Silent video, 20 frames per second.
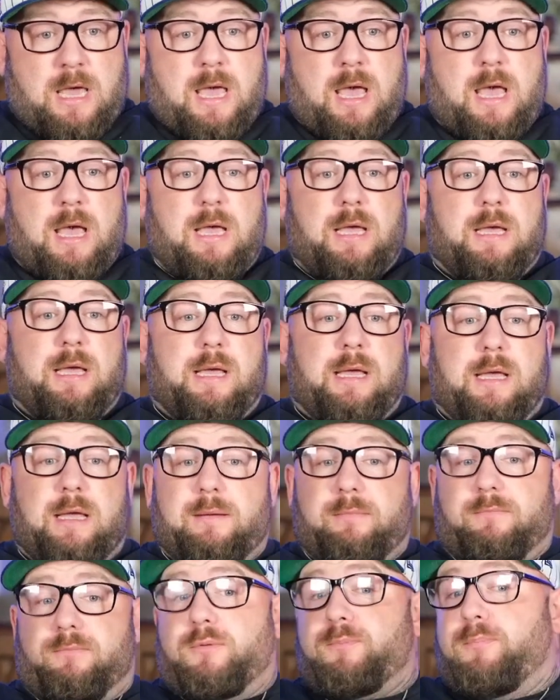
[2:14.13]

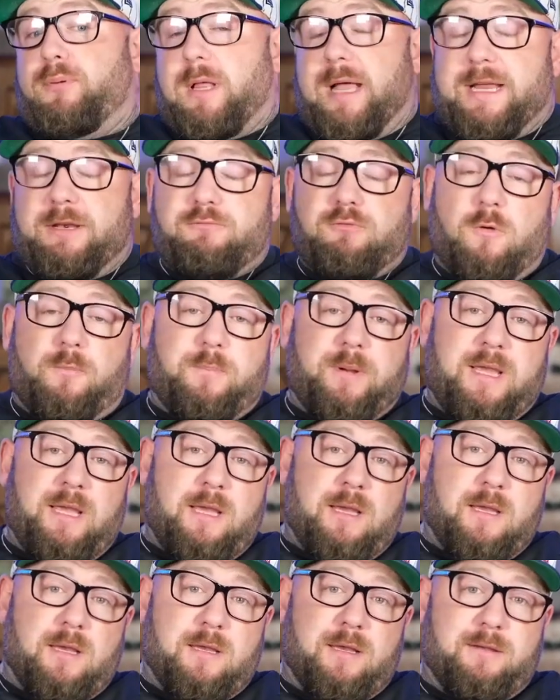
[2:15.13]
Played rugby
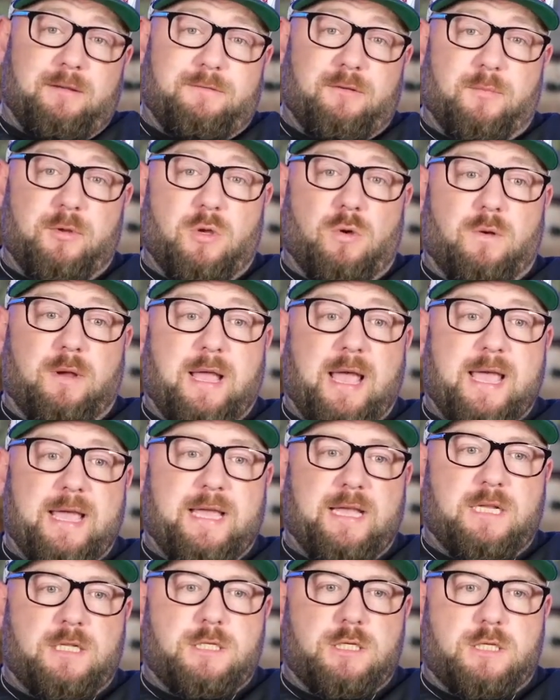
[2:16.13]
from a young
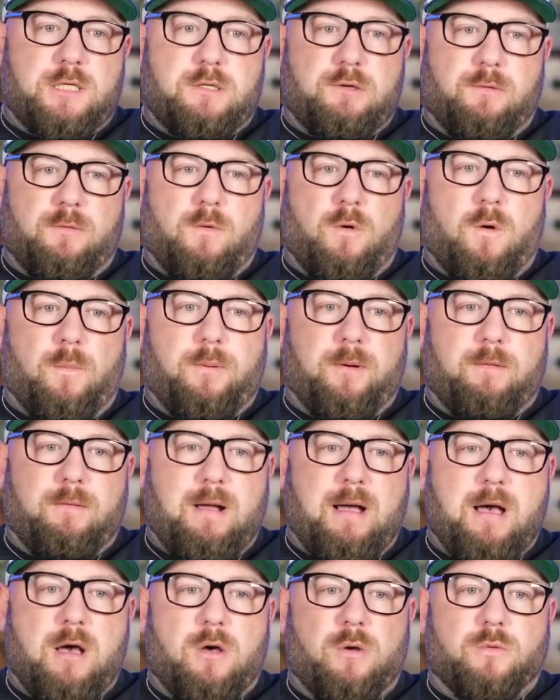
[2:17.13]
age, grew up
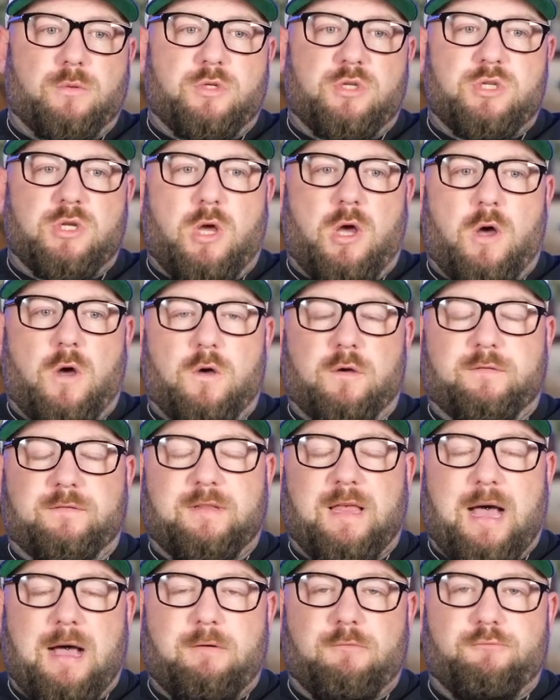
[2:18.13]
around sort of
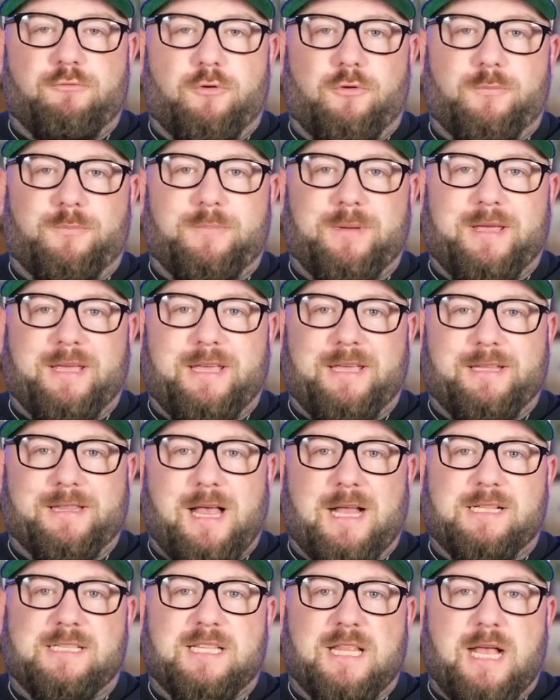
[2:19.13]
that rugby
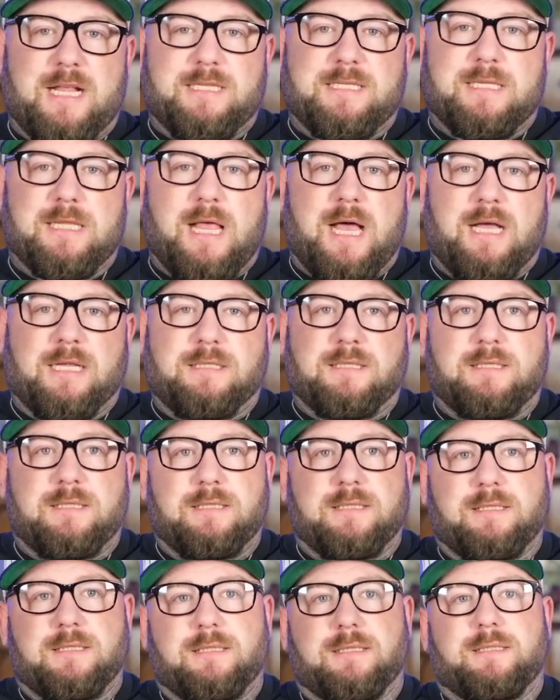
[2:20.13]
lads
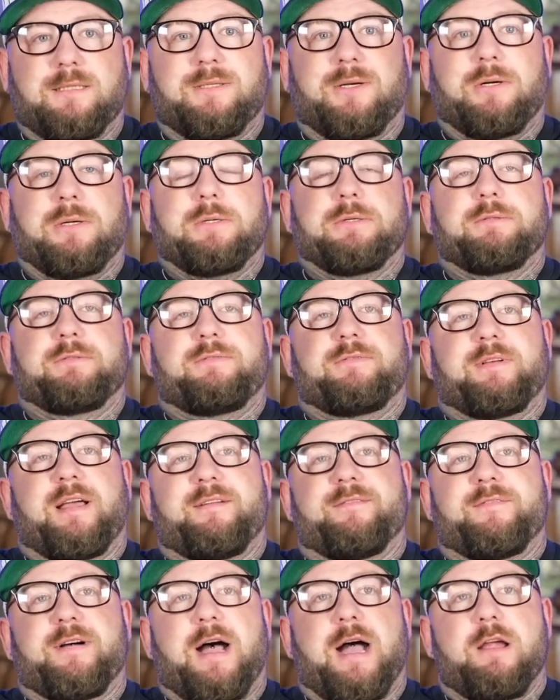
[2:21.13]
sort of
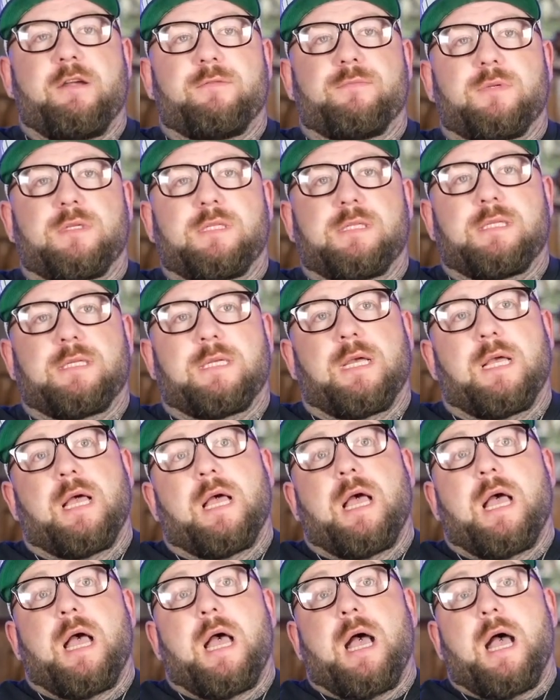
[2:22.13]
environment,
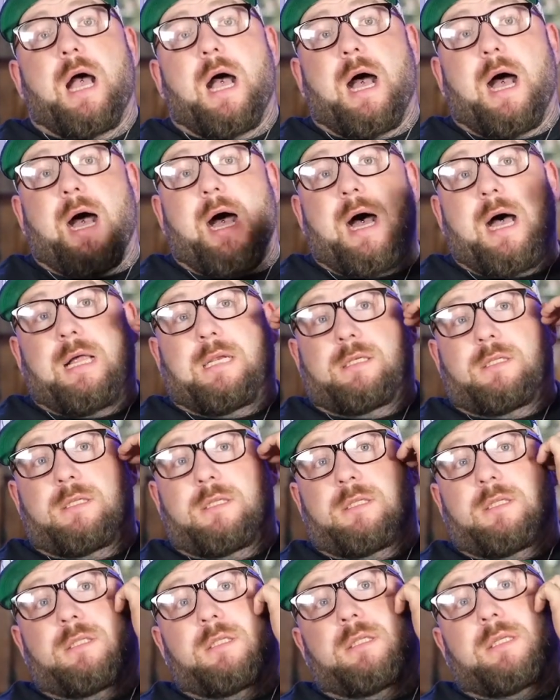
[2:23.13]

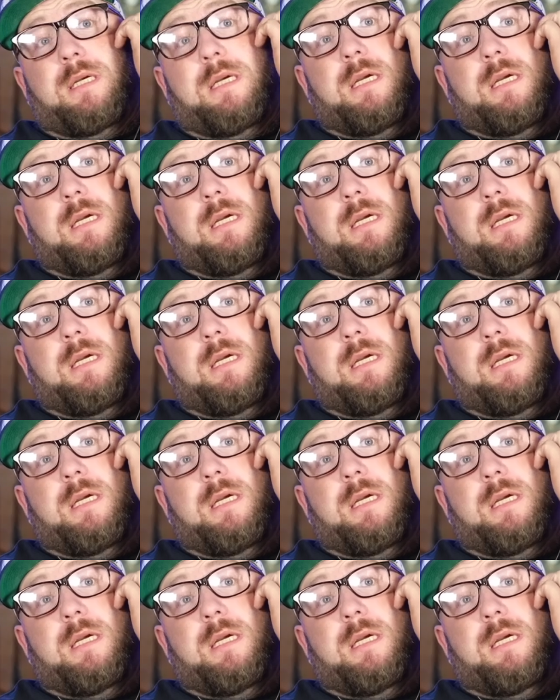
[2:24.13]
and